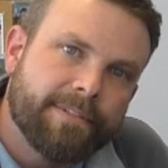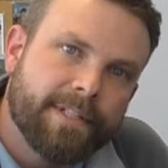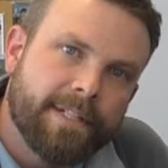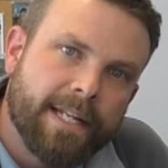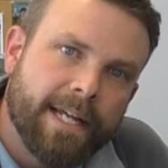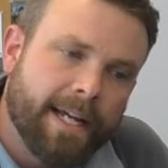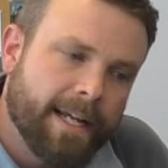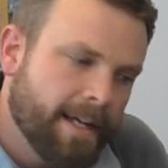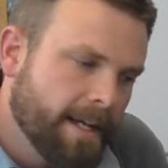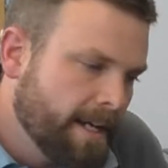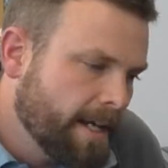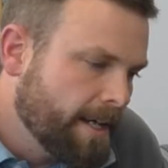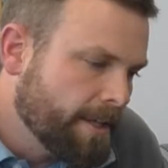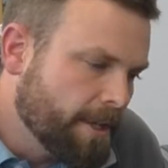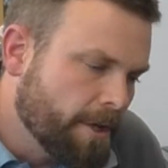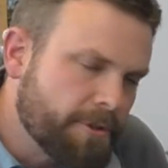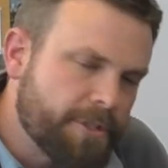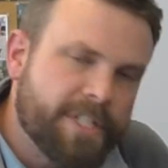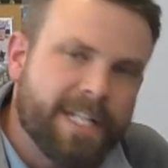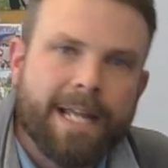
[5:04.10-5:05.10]
today,
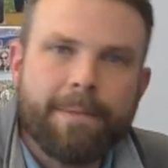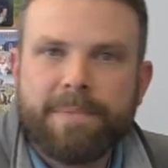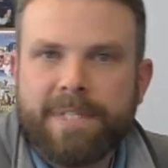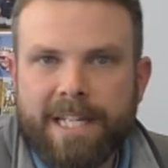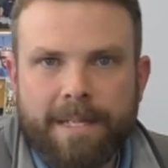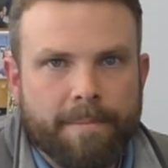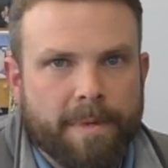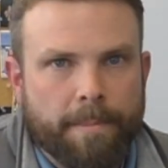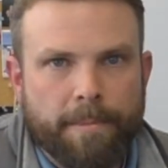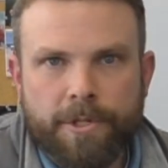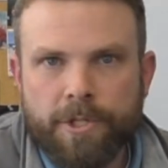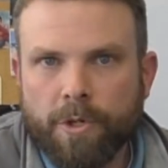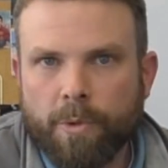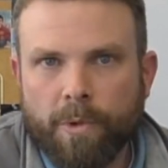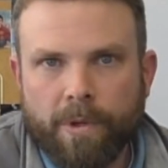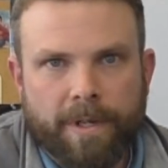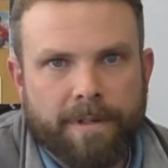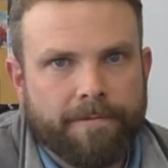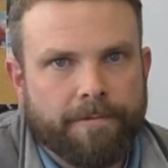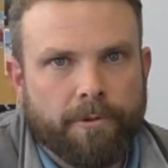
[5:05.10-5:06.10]
those same team members are
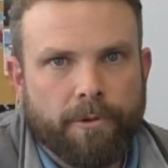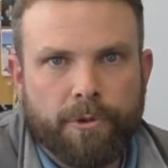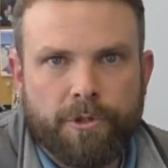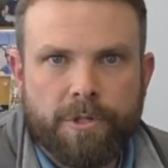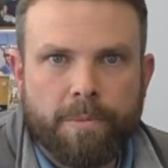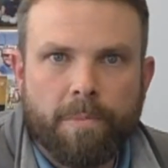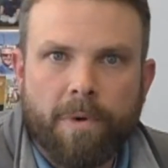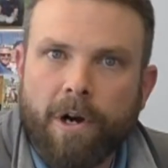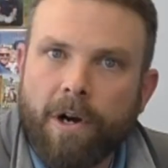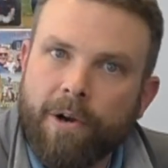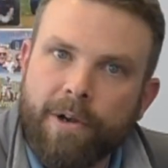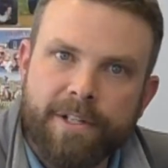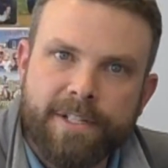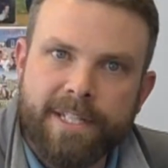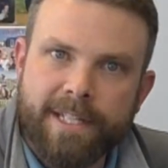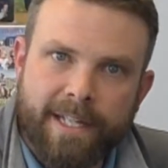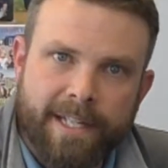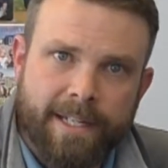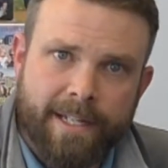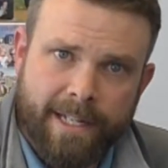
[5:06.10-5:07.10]
working for you tomorrow
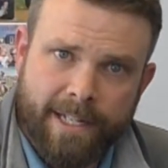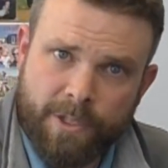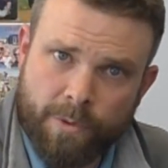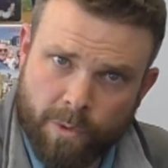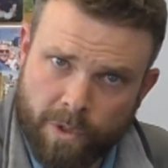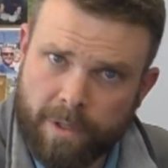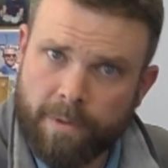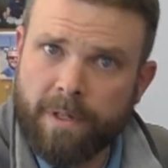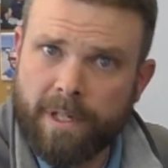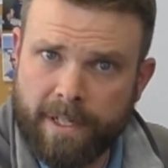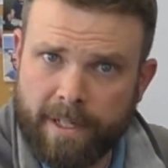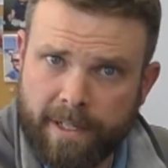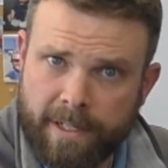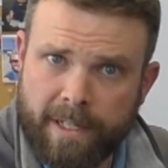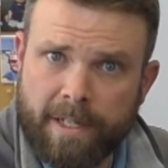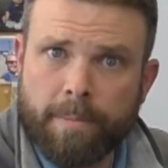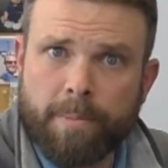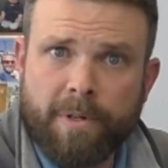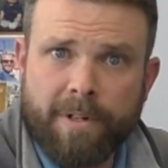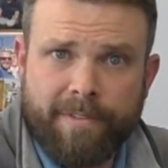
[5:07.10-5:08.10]
as were
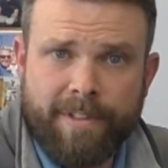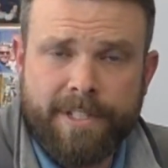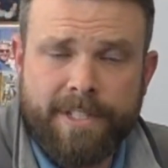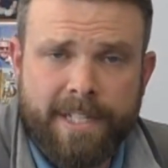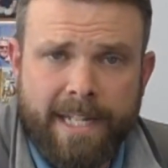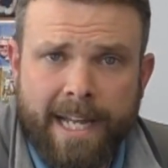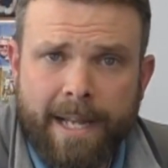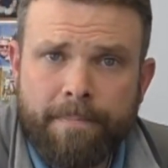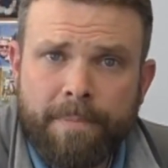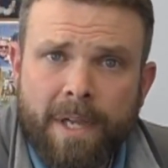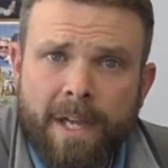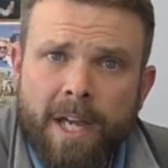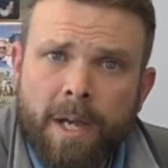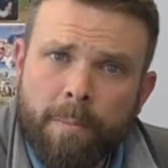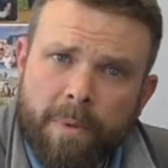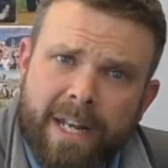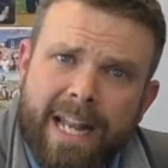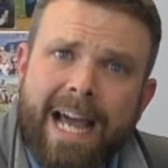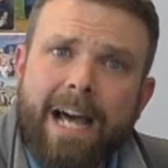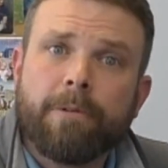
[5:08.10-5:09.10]
in a previous day.
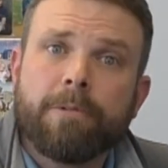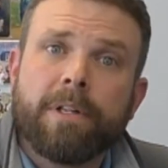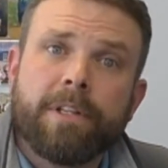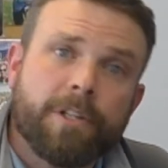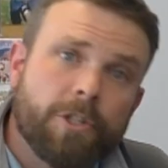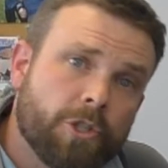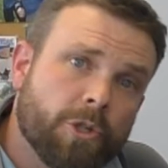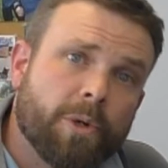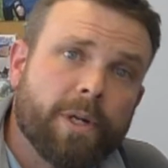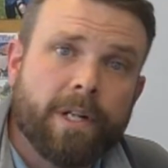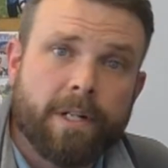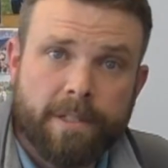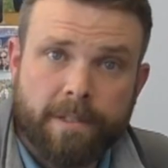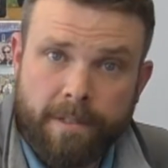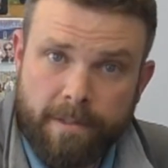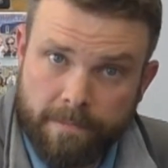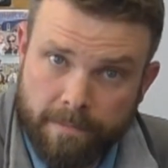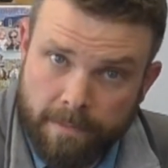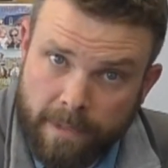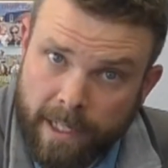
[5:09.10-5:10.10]
But now the joint
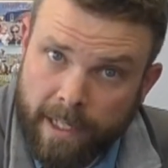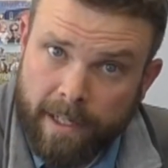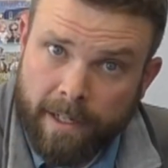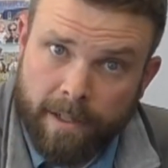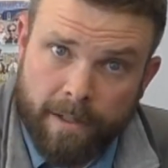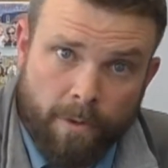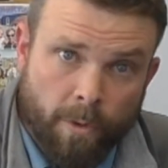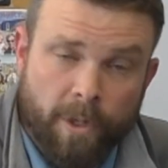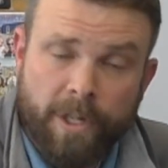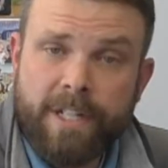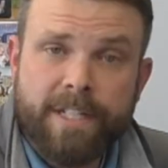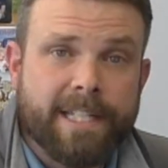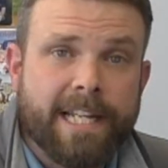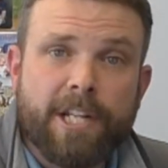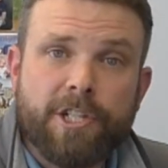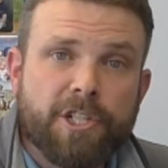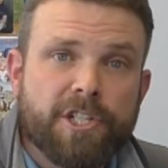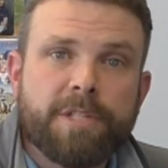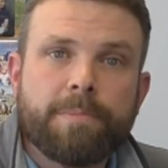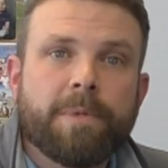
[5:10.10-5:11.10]

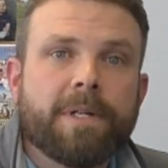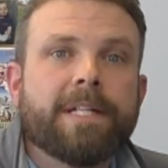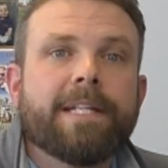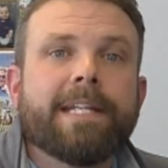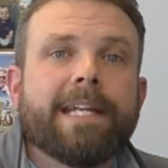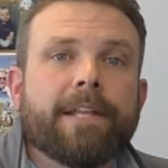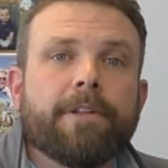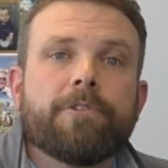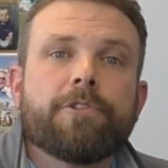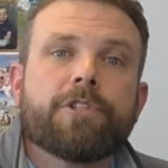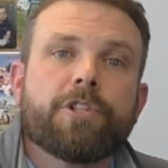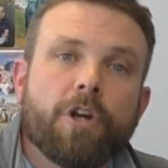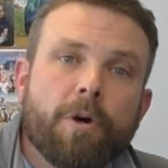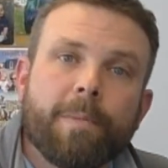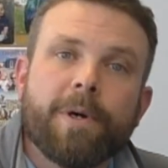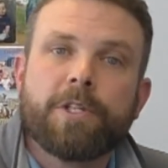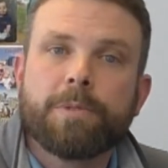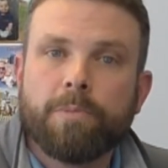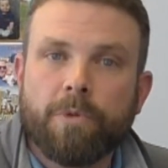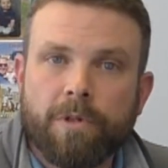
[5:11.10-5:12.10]
organizations bring together so
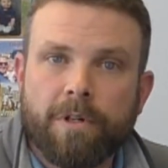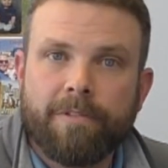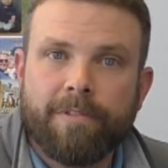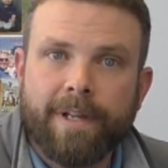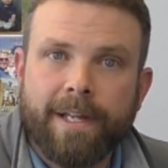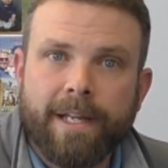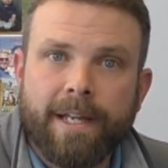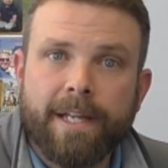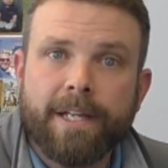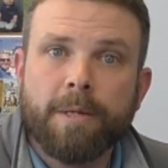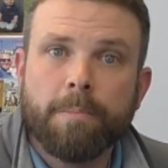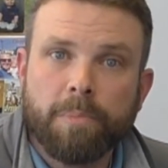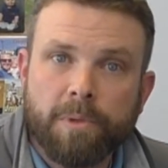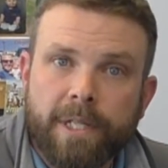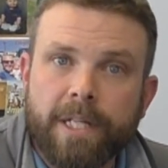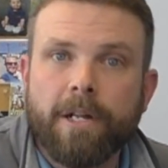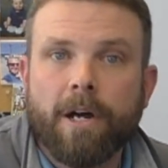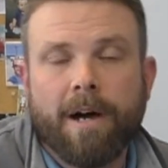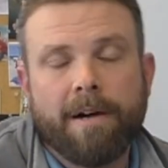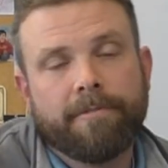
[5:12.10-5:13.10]
much more of a
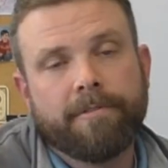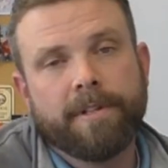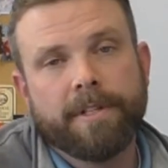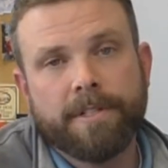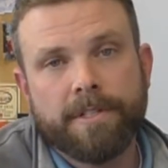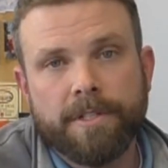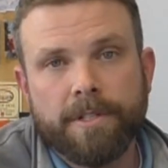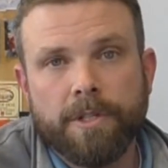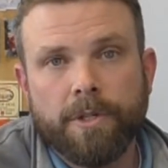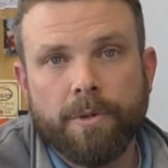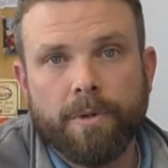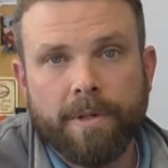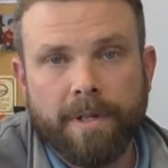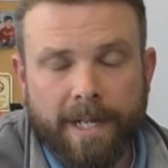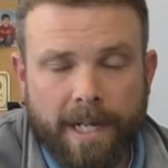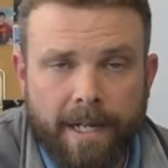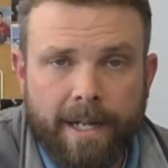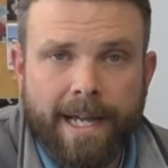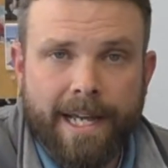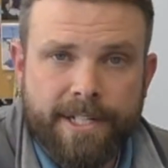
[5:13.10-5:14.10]
complete offering to you
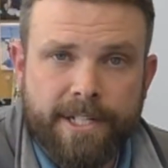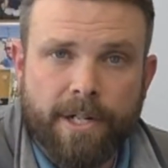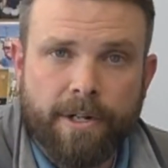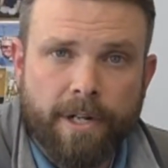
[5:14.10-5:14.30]
as our